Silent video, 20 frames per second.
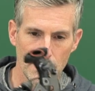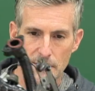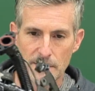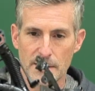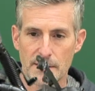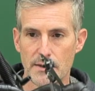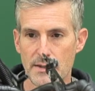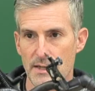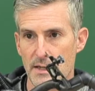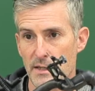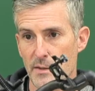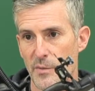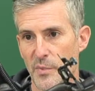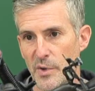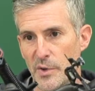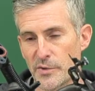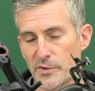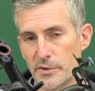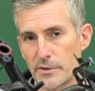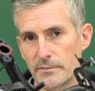This is a
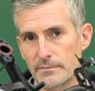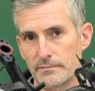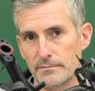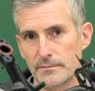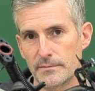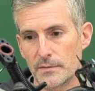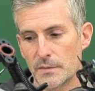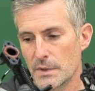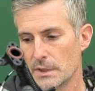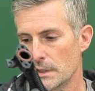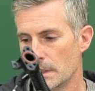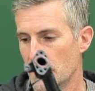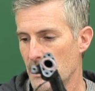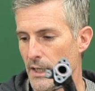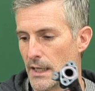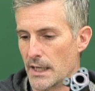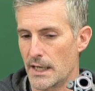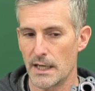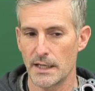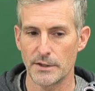Symposer.
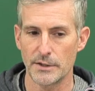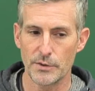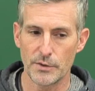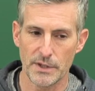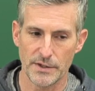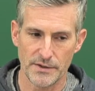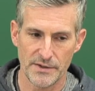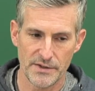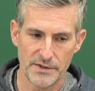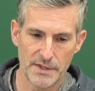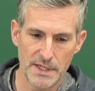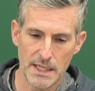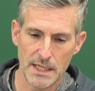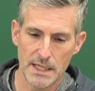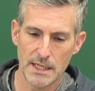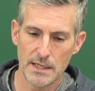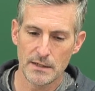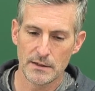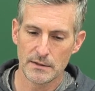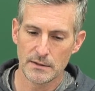You can
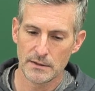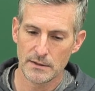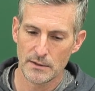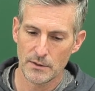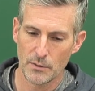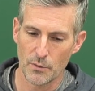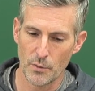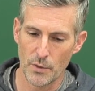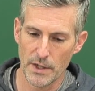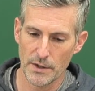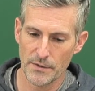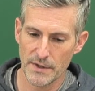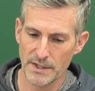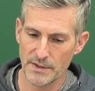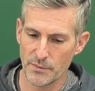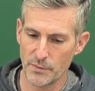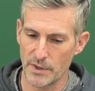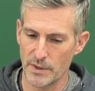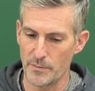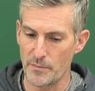see where
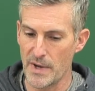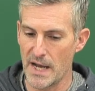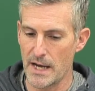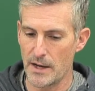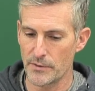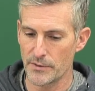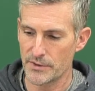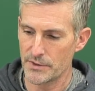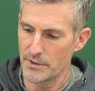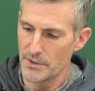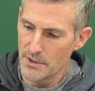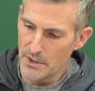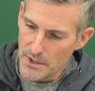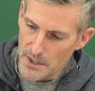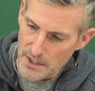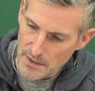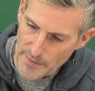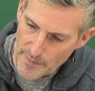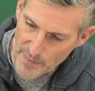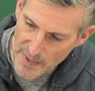this would mount
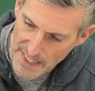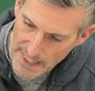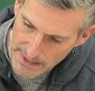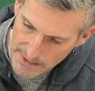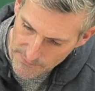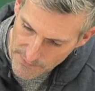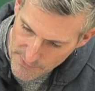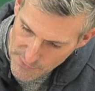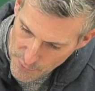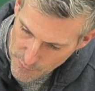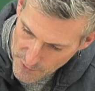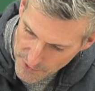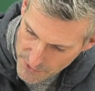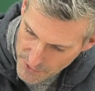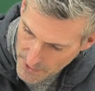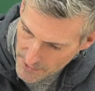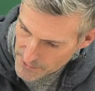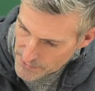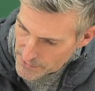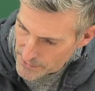on the back of the
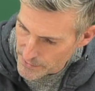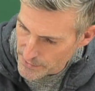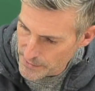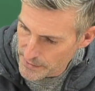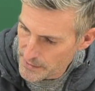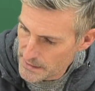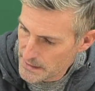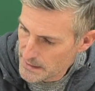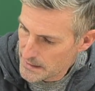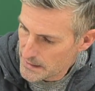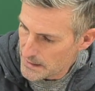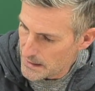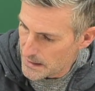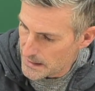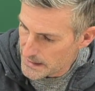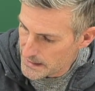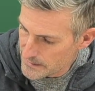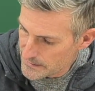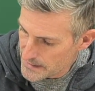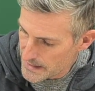supercharger
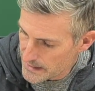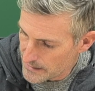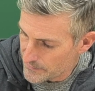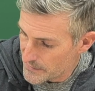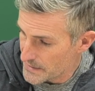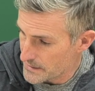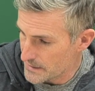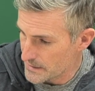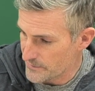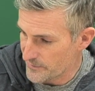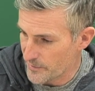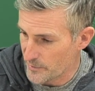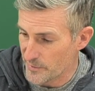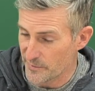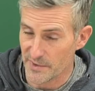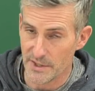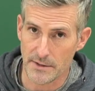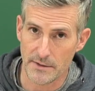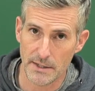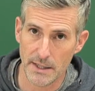intake. This is from a
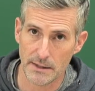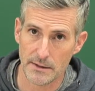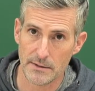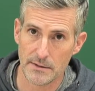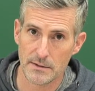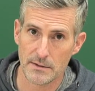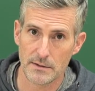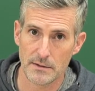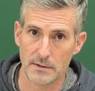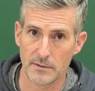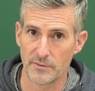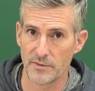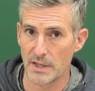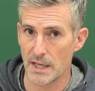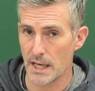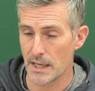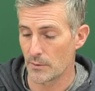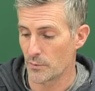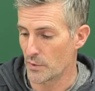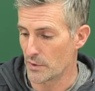V6. The
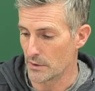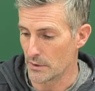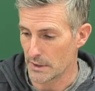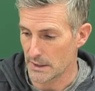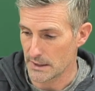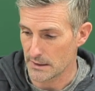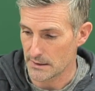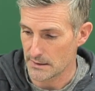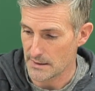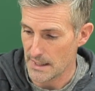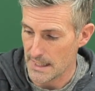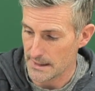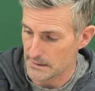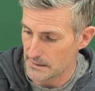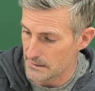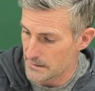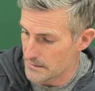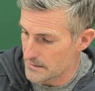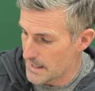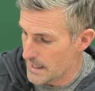V8 would look
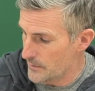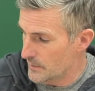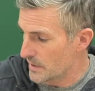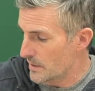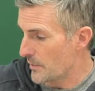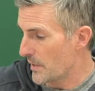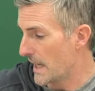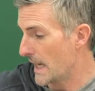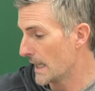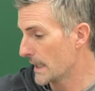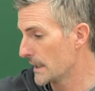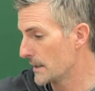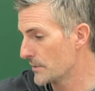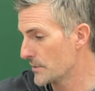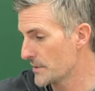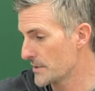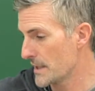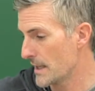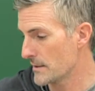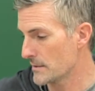exactly the same in the back. It
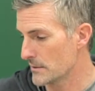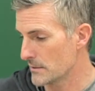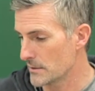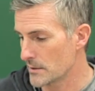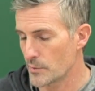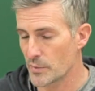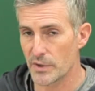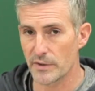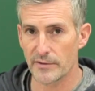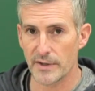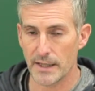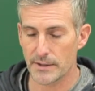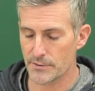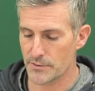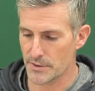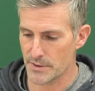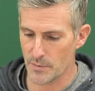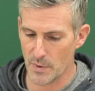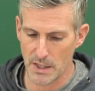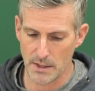just has a little bit of
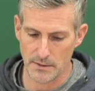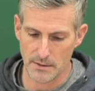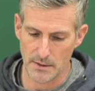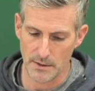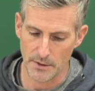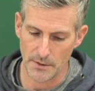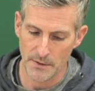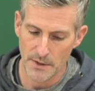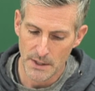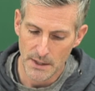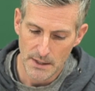extra space here.